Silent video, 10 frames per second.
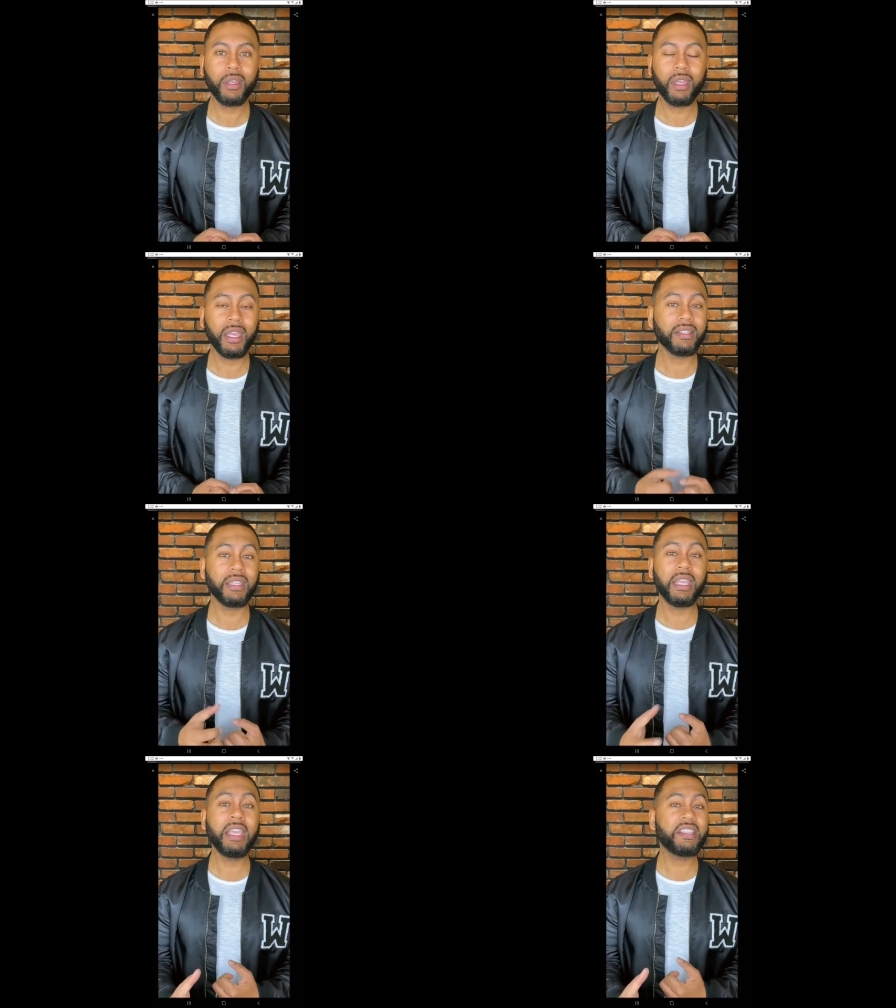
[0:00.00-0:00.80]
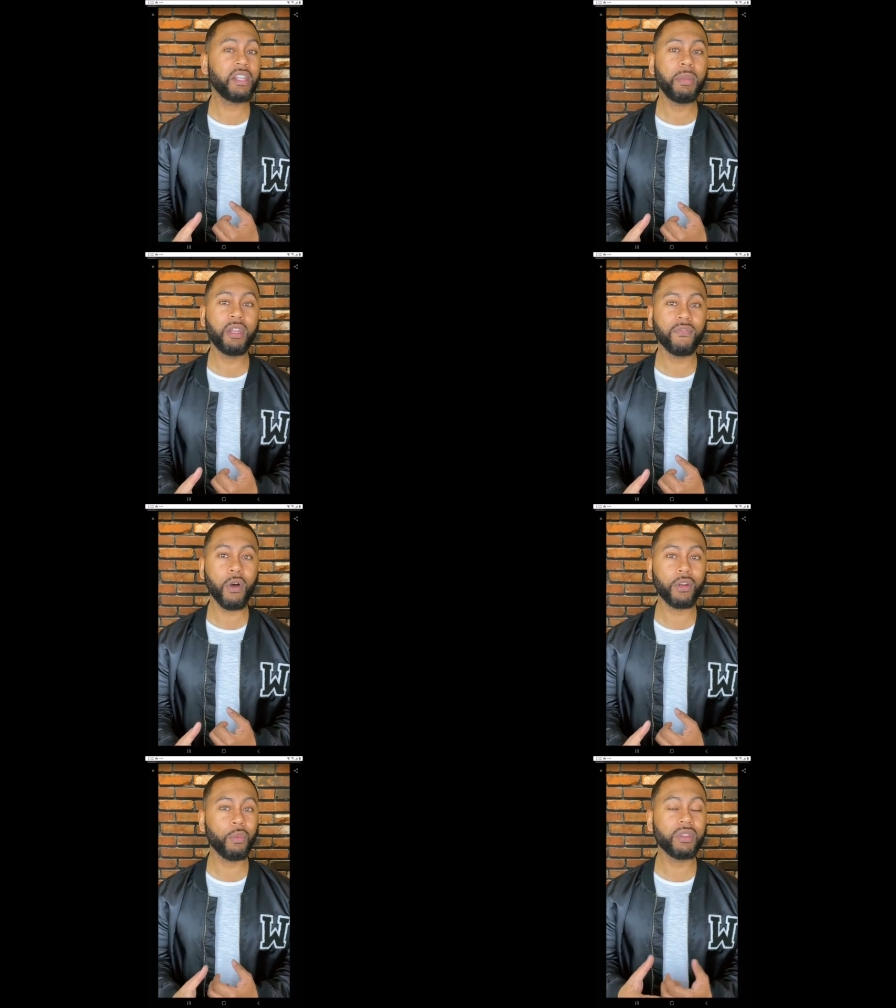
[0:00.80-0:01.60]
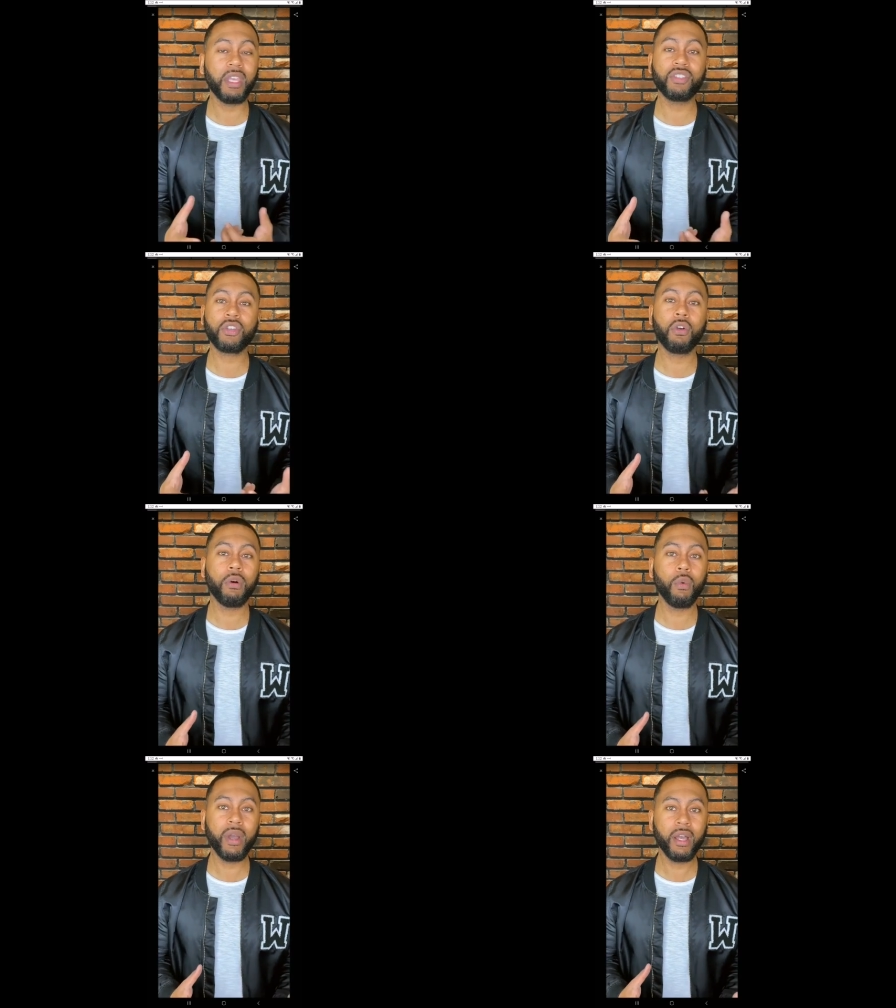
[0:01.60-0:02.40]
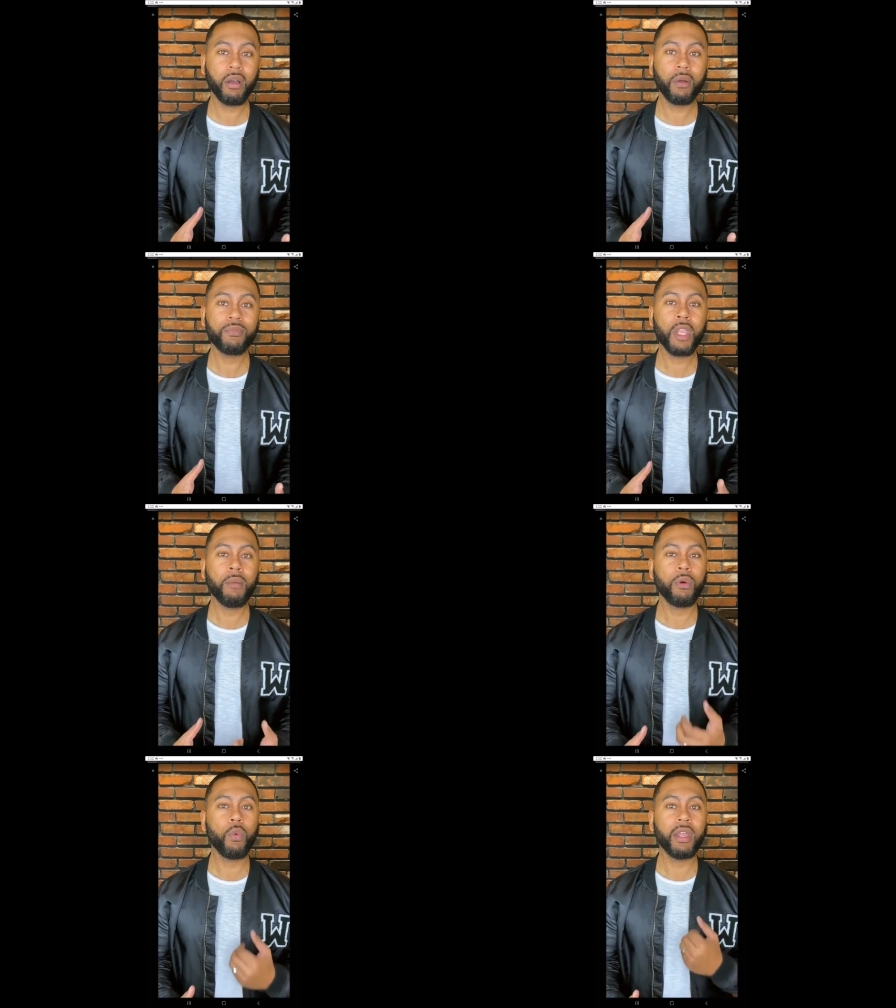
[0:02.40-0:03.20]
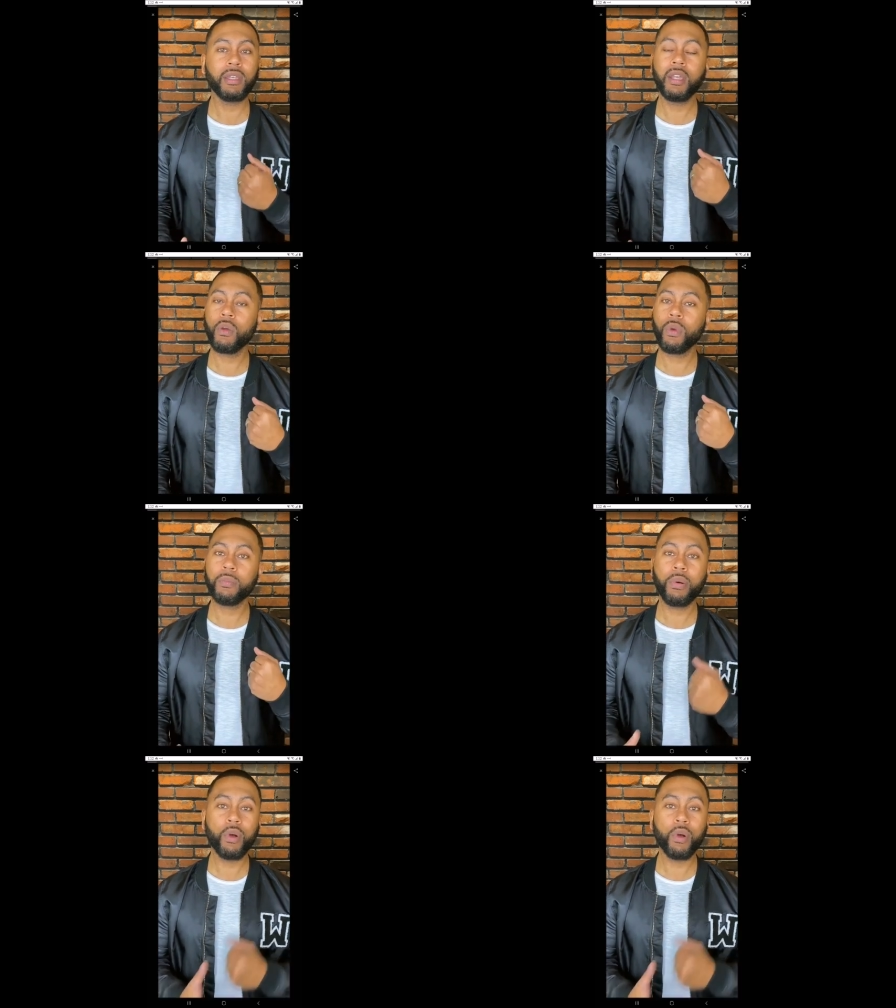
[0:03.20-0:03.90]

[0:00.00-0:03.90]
It's easy to be devoted when things are going well, but when, when push